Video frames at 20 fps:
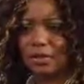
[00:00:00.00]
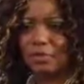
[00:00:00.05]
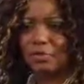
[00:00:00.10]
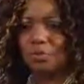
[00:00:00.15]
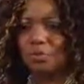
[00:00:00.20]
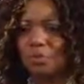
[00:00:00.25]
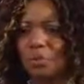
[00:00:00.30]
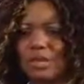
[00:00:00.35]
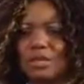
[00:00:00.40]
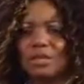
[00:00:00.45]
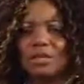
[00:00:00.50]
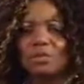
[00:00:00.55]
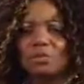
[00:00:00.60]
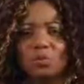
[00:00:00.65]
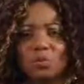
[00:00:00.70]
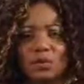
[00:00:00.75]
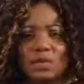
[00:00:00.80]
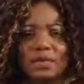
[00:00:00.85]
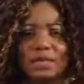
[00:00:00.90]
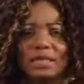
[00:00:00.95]

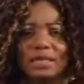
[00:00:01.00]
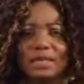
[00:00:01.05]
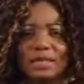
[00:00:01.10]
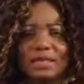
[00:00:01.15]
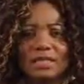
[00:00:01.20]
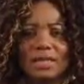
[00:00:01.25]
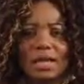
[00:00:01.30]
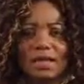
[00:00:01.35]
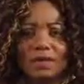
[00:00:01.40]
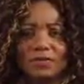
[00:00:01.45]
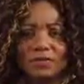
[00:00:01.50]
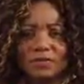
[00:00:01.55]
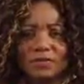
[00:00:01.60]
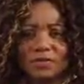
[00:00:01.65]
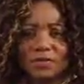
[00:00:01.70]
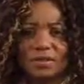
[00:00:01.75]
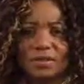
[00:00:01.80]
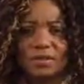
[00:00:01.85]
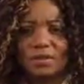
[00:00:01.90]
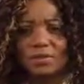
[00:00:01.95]
When will
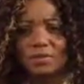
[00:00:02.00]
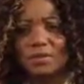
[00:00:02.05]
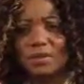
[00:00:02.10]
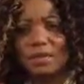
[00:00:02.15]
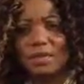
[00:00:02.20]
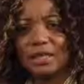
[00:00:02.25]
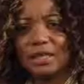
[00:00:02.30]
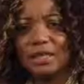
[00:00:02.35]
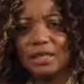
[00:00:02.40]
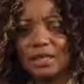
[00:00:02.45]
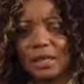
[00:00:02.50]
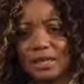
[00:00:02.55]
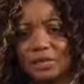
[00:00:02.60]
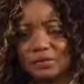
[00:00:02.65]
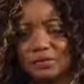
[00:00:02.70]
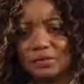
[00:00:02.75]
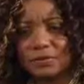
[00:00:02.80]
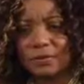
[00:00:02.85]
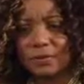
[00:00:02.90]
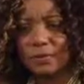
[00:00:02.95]
enough be
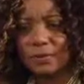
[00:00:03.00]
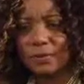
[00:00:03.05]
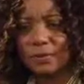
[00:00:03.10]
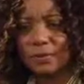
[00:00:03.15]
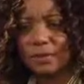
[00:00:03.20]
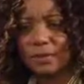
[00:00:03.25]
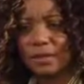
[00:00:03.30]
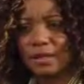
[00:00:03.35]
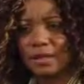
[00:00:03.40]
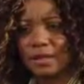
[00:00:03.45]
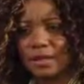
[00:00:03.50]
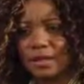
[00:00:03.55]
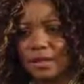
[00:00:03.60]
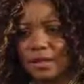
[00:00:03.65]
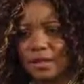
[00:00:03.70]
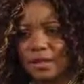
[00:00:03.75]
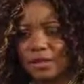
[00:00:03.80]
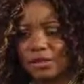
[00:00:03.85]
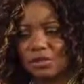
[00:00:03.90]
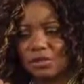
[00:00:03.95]
enough?
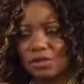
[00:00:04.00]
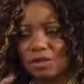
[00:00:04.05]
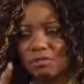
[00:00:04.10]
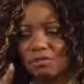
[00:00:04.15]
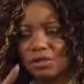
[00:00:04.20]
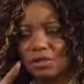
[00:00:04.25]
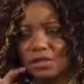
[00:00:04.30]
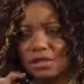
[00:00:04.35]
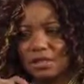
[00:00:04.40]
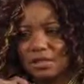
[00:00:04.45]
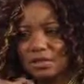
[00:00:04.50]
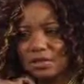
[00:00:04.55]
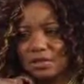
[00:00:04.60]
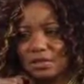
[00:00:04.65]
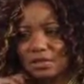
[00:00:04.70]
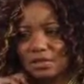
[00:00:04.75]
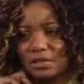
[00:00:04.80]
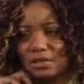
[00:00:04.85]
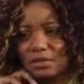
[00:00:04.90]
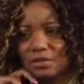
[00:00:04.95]
And so I'm really
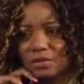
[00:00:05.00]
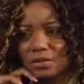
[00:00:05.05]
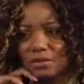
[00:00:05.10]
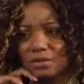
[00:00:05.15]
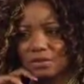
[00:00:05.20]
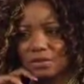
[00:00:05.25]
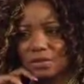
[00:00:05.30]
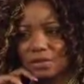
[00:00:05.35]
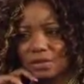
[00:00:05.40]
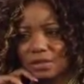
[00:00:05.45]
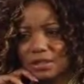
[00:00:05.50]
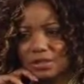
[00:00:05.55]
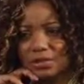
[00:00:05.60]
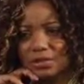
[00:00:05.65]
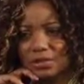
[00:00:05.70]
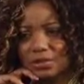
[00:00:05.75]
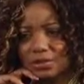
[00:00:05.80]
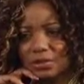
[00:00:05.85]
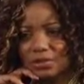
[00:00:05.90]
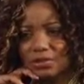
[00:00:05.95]
concerned
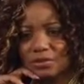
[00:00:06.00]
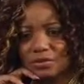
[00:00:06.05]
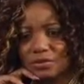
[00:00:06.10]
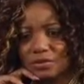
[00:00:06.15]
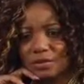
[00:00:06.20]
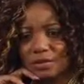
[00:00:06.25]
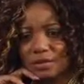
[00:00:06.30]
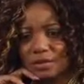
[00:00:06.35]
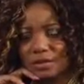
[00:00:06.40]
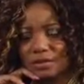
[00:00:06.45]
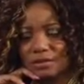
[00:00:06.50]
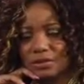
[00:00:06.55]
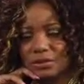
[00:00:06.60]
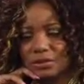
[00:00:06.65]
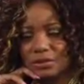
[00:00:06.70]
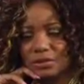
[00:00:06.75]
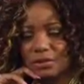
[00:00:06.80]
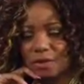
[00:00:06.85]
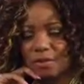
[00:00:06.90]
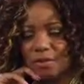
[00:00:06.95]

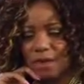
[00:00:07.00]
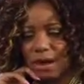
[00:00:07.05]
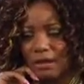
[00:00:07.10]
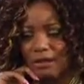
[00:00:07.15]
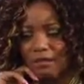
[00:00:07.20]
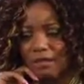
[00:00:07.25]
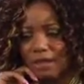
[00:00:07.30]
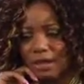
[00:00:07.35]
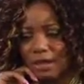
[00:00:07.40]
about